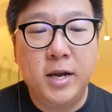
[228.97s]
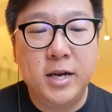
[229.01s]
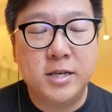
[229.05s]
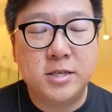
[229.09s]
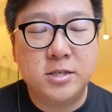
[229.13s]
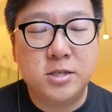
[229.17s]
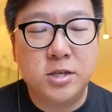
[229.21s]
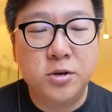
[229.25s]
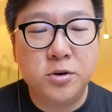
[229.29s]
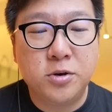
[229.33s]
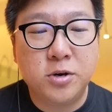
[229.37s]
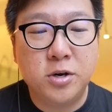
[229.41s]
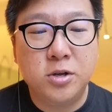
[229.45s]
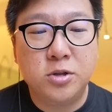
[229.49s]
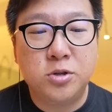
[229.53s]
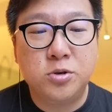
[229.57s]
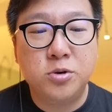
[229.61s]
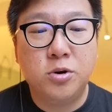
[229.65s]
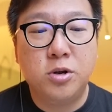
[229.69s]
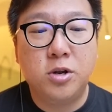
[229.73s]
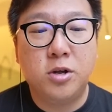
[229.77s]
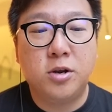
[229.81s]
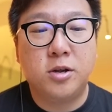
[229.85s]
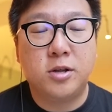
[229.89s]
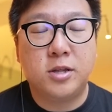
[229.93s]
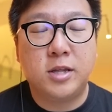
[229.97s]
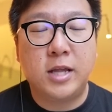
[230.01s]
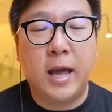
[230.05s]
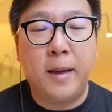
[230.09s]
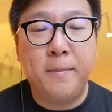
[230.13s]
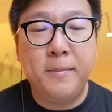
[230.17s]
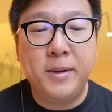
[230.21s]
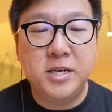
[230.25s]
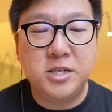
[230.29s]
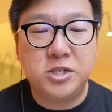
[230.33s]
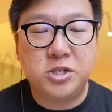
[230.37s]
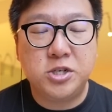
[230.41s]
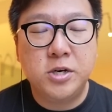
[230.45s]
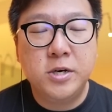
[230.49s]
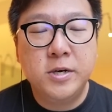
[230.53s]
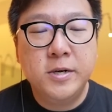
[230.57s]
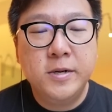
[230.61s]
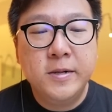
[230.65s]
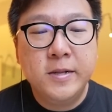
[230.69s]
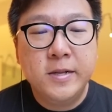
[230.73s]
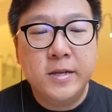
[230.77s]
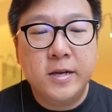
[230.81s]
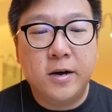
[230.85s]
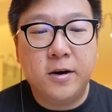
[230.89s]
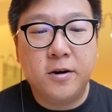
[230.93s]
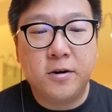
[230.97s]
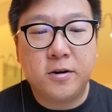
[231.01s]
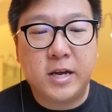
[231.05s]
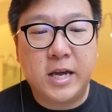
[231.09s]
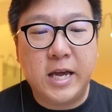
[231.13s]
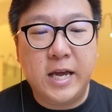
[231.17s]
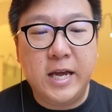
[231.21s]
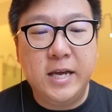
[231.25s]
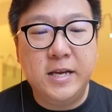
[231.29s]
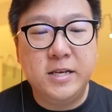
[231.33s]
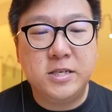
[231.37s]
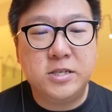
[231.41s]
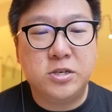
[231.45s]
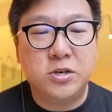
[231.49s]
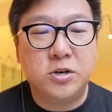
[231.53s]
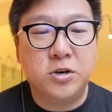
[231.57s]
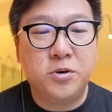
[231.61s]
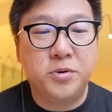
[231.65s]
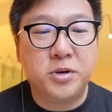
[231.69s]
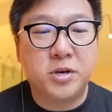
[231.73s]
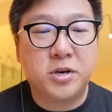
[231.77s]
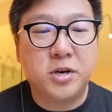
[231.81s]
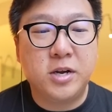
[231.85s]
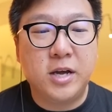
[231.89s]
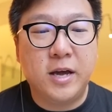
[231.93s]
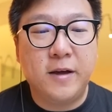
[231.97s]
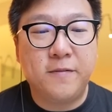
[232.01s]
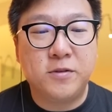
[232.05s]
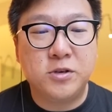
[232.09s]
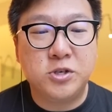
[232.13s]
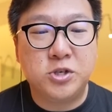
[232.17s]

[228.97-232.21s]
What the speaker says: it's still gonna do a lot of damage. Okay, so we're gonna have to